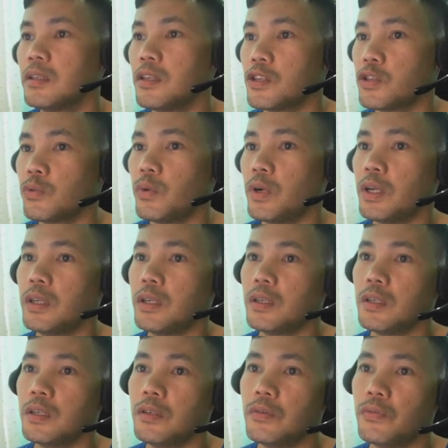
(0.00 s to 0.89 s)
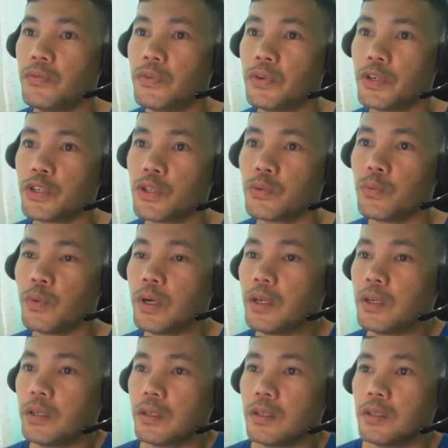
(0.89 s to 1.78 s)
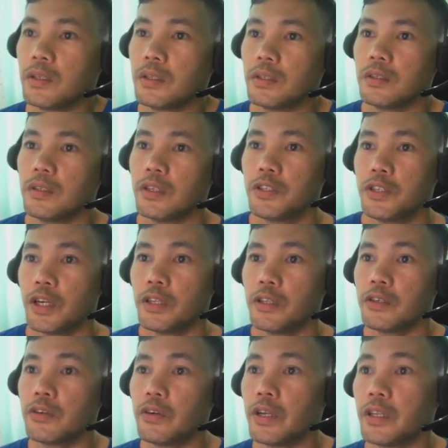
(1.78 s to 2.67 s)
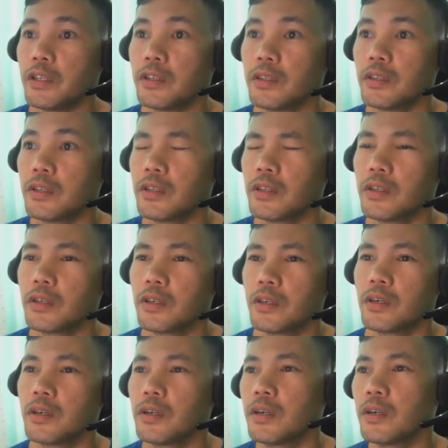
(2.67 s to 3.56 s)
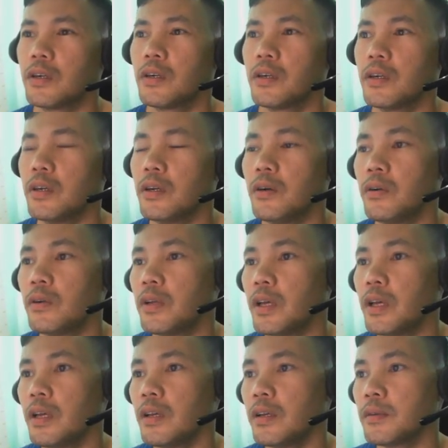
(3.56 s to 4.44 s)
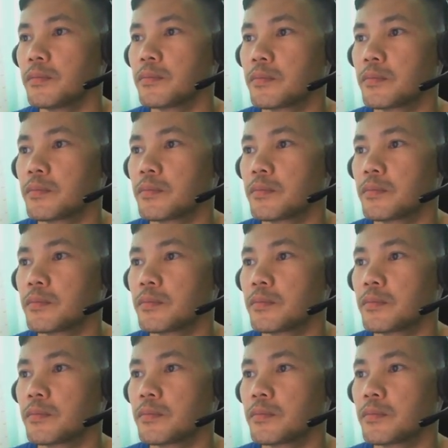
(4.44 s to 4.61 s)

this one, the first one, generate. Okay.